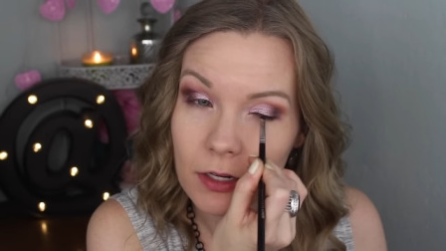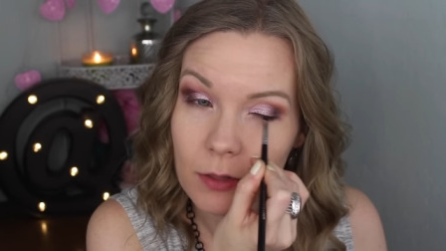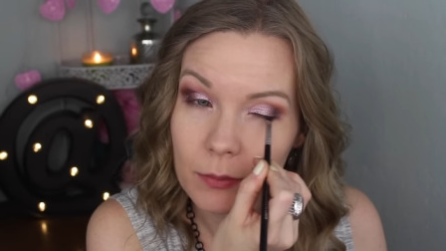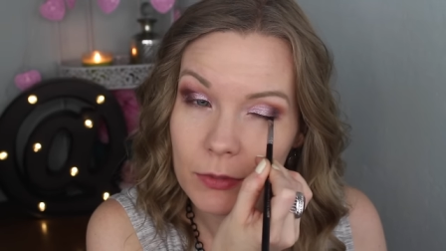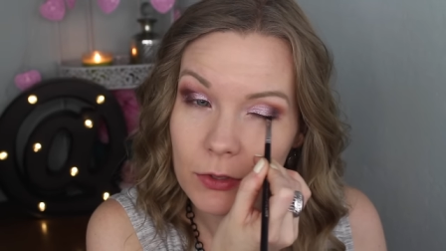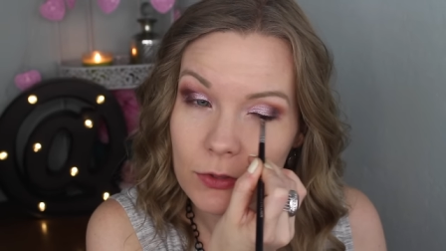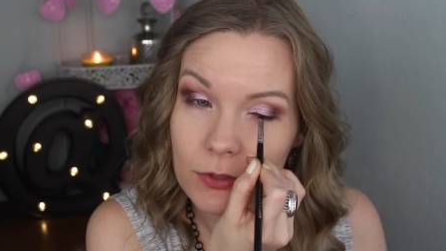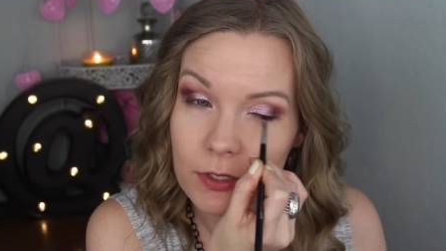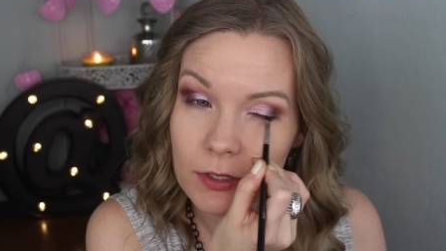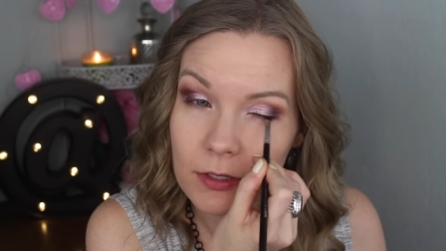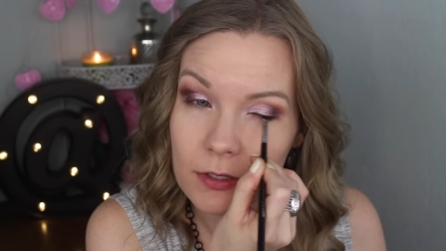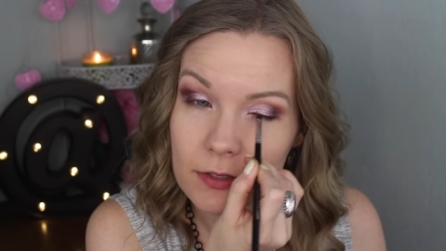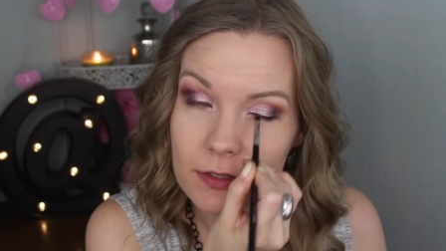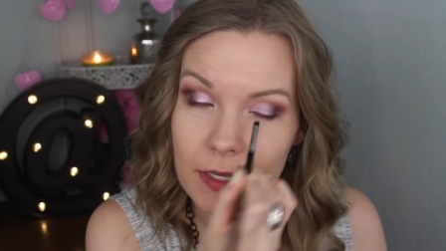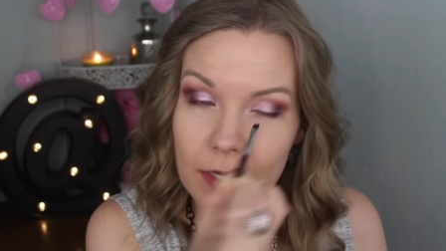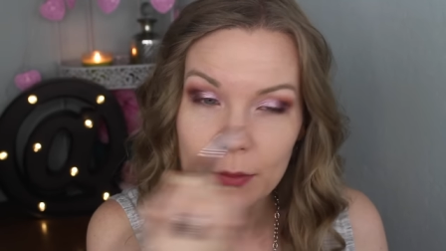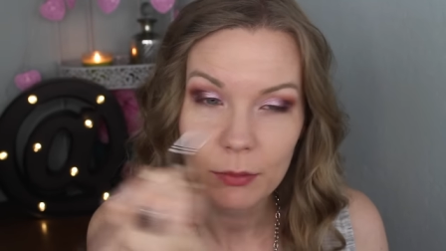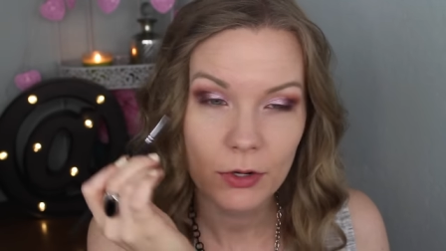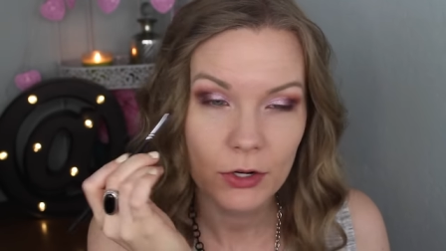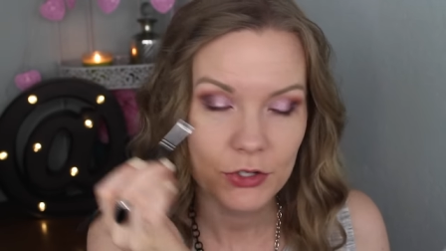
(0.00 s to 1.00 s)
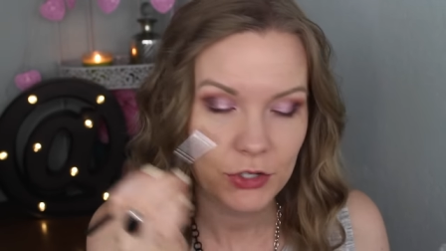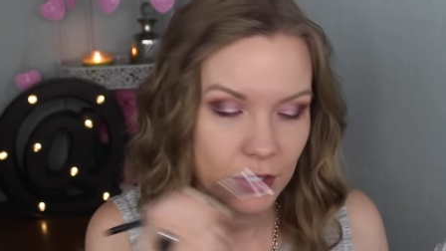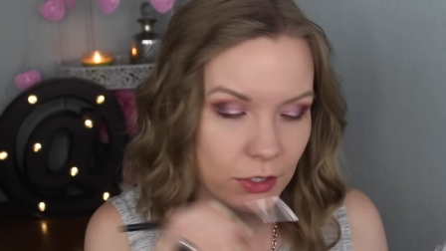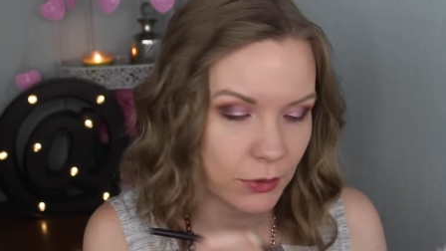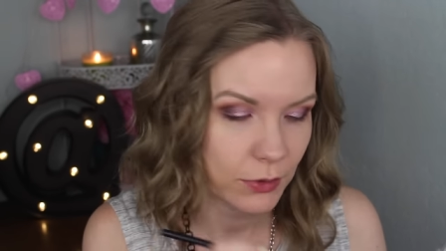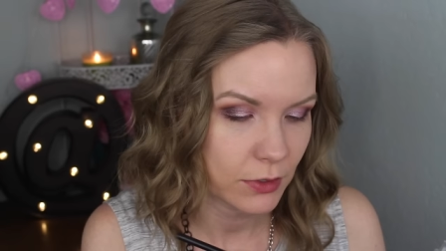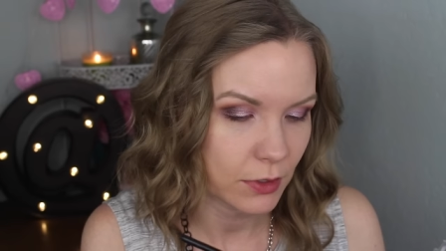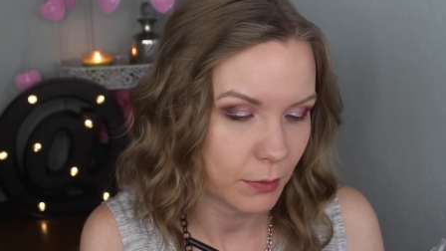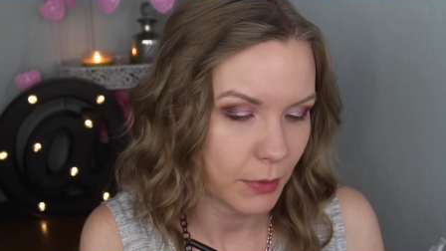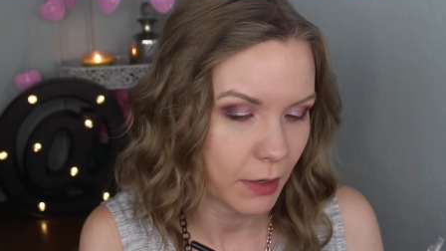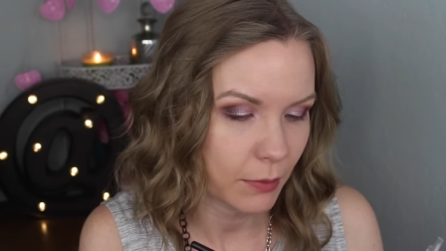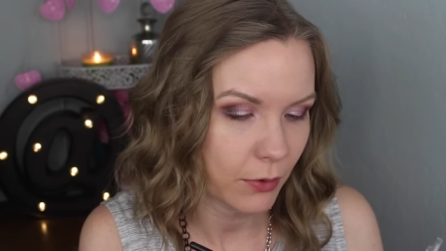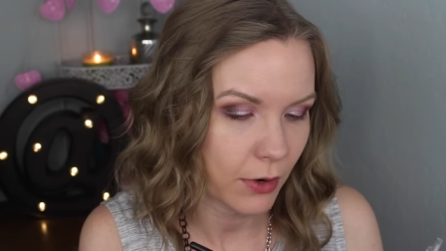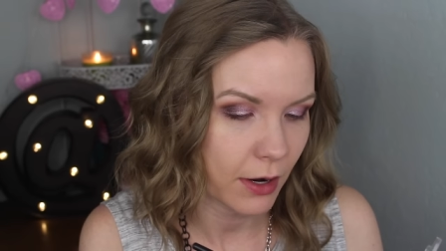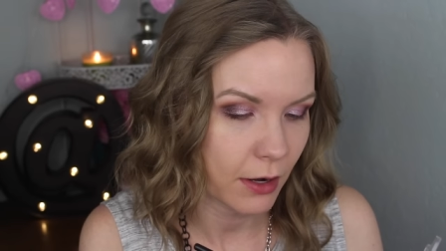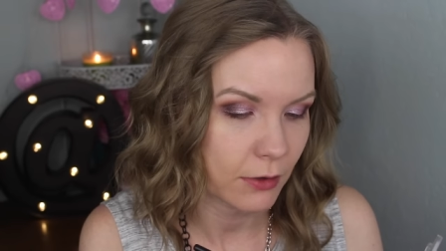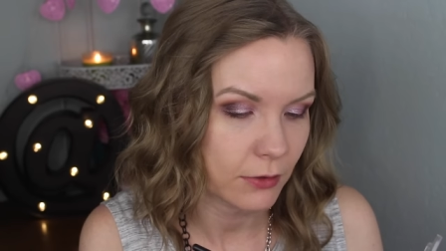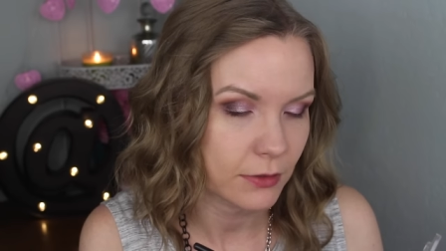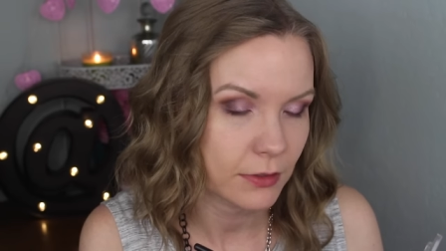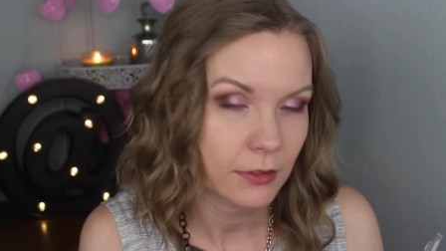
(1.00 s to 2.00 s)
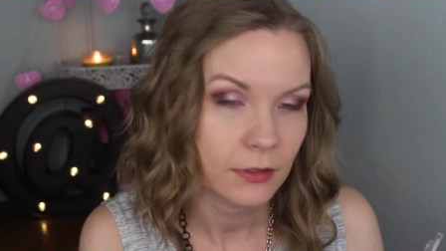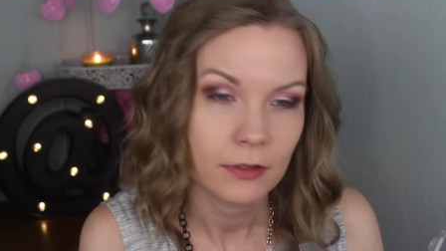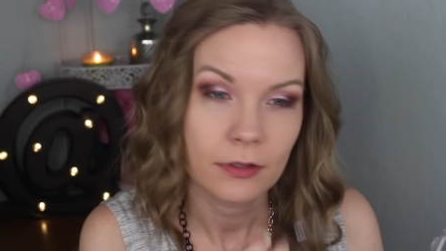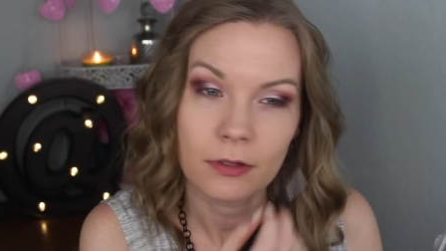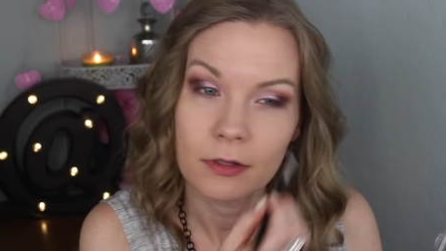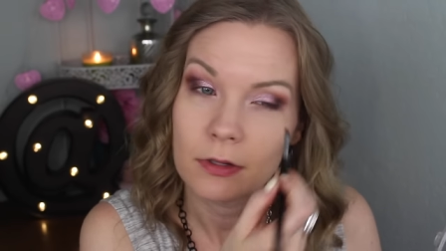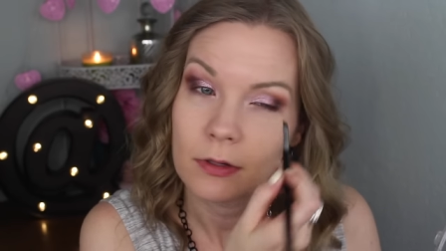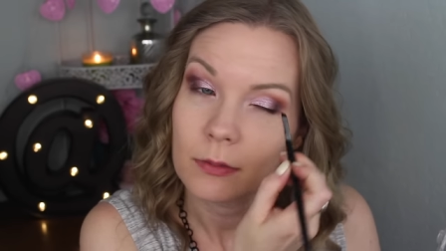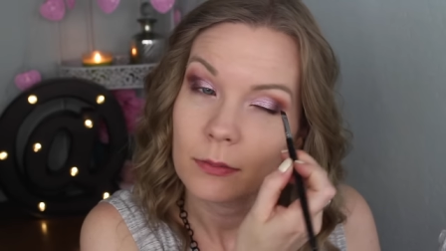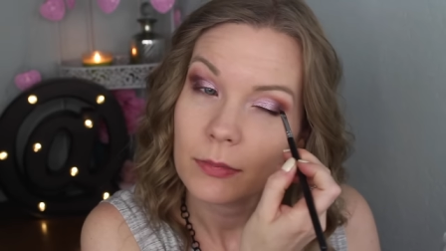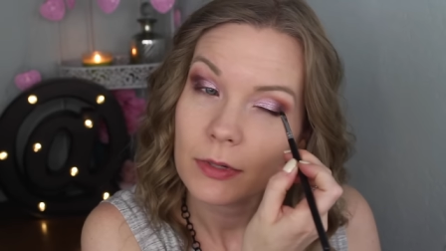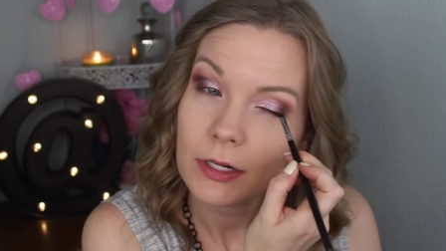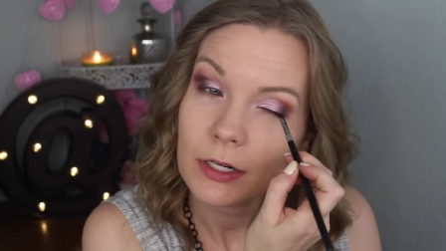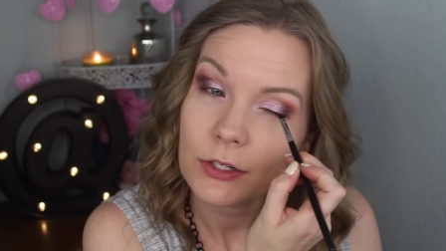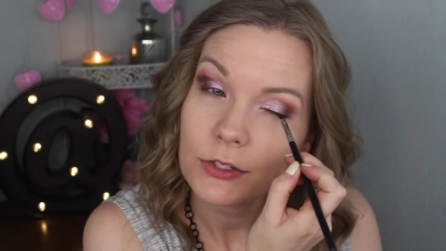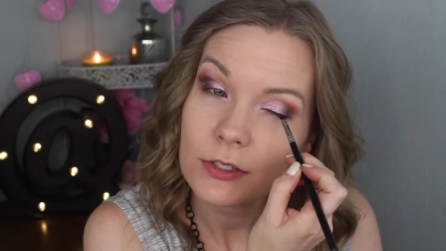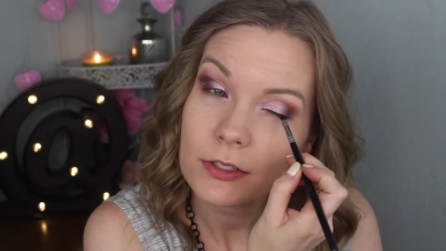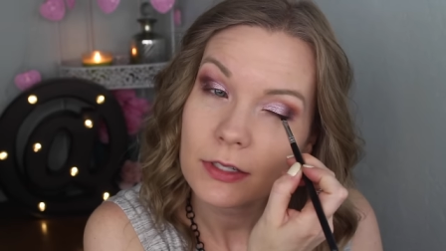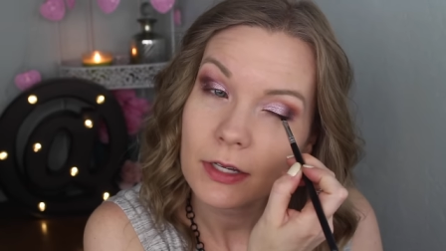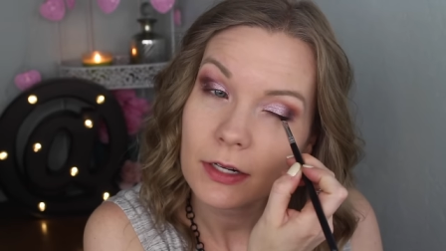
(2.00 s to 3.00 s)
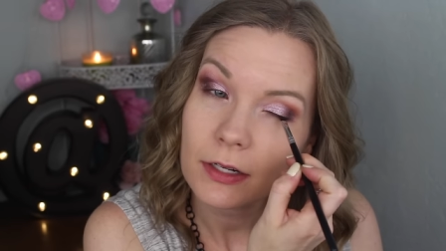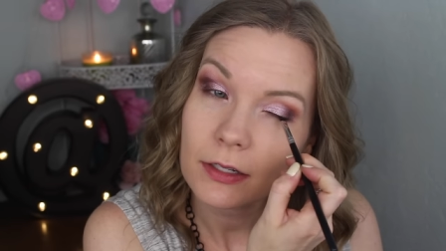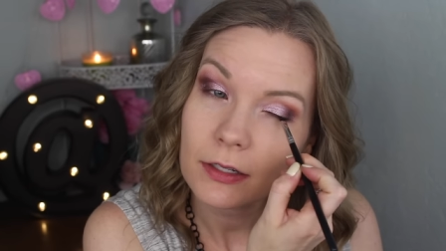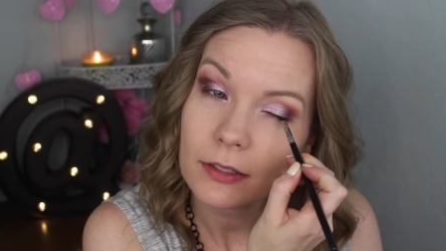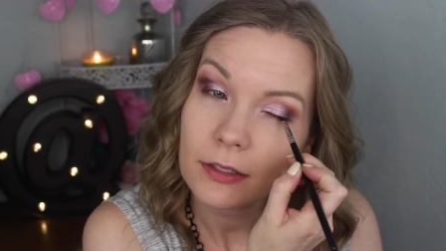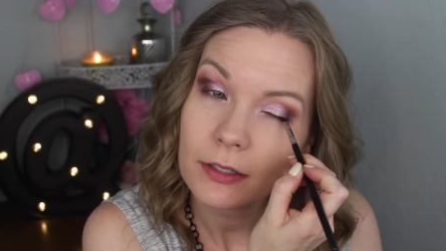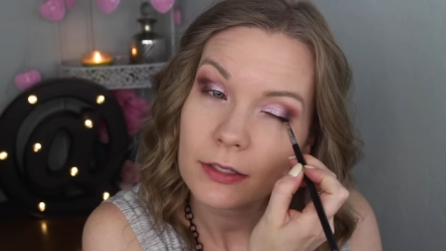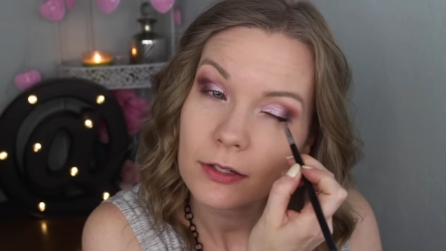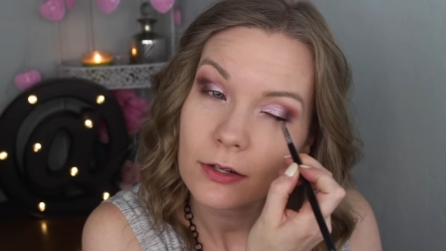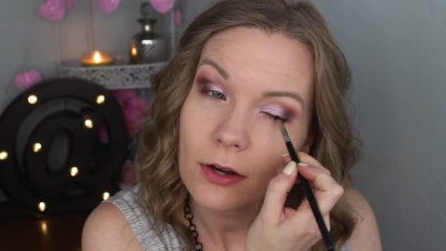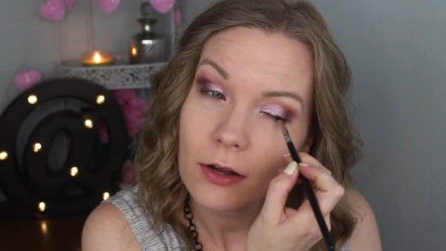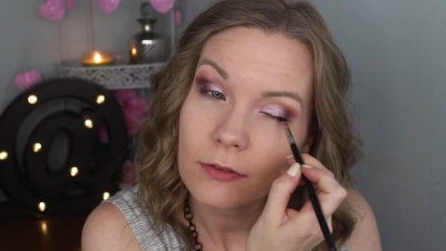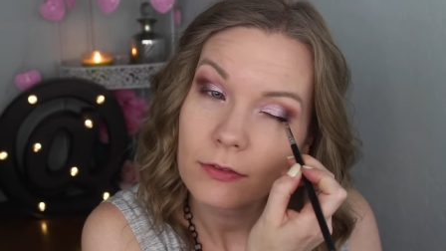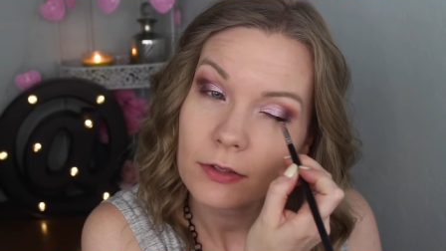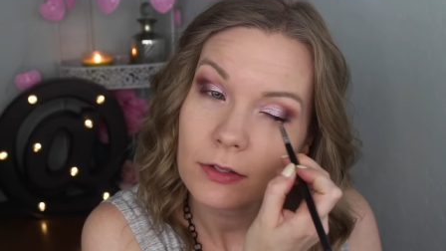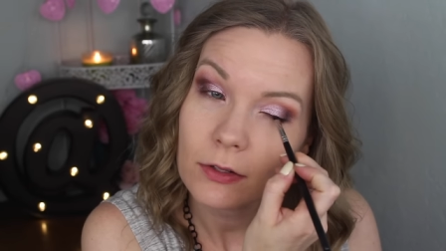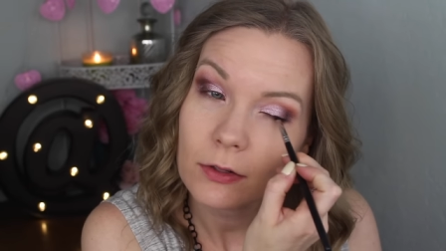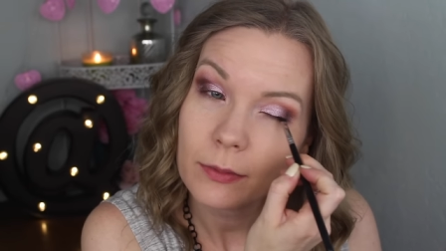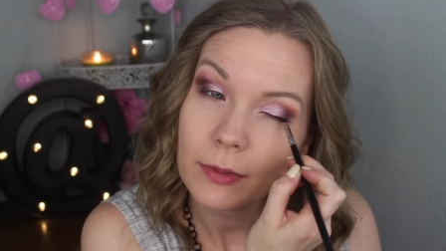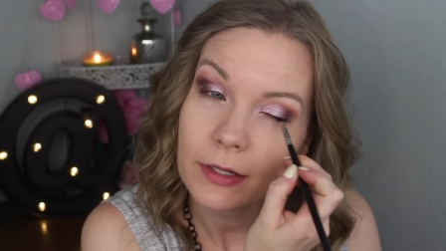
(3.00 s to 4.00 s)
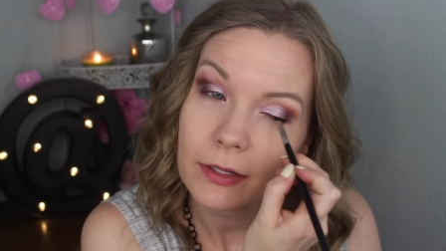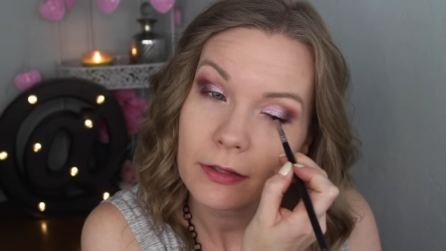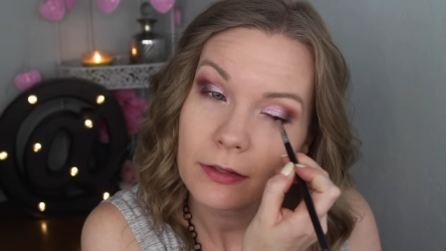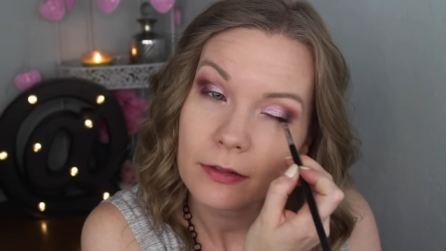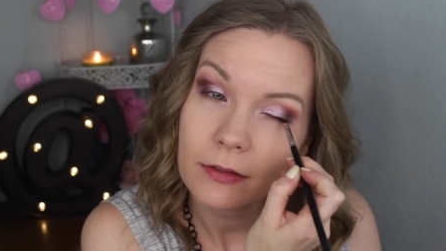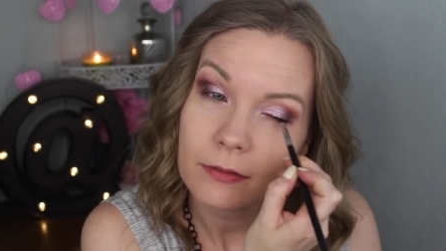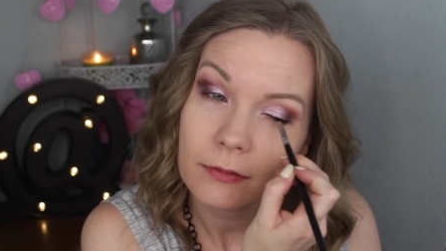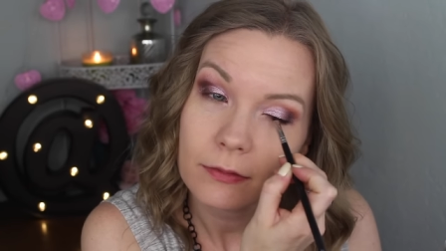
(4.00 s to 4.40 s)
I'm using the same brush I used on my brows, but I just kind of cleaned it off a little bit.